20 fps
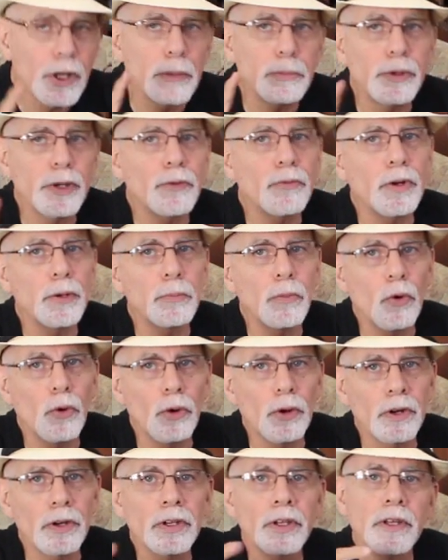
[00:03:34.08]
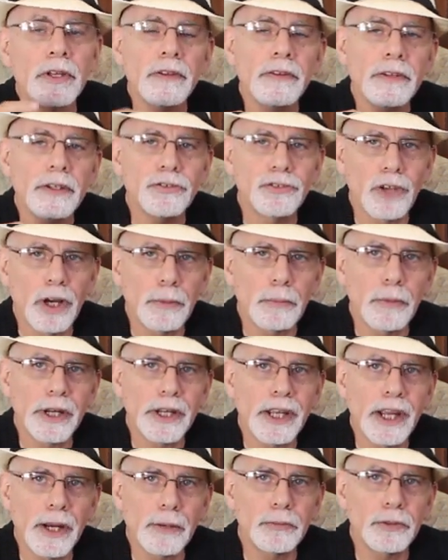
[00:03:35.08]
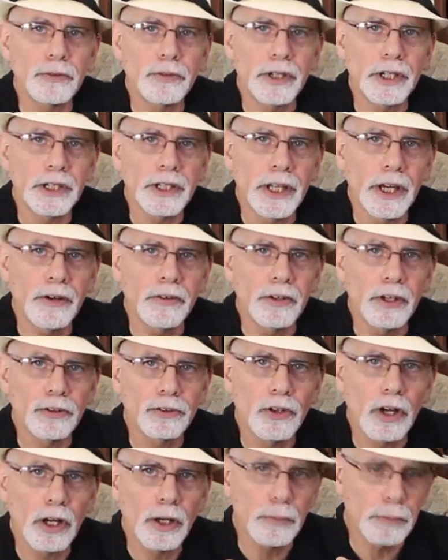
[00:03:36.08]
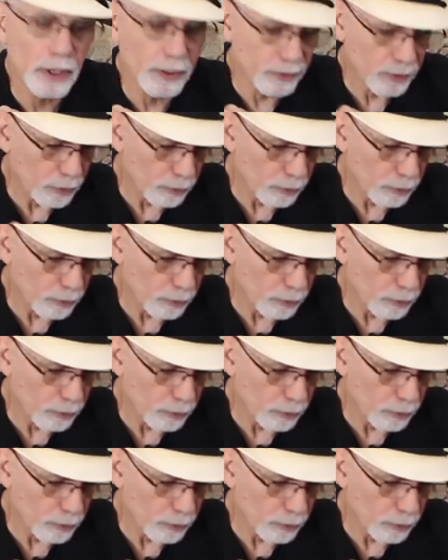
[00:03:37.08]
gonna bring one more that's on my camera right now, and I'll talk about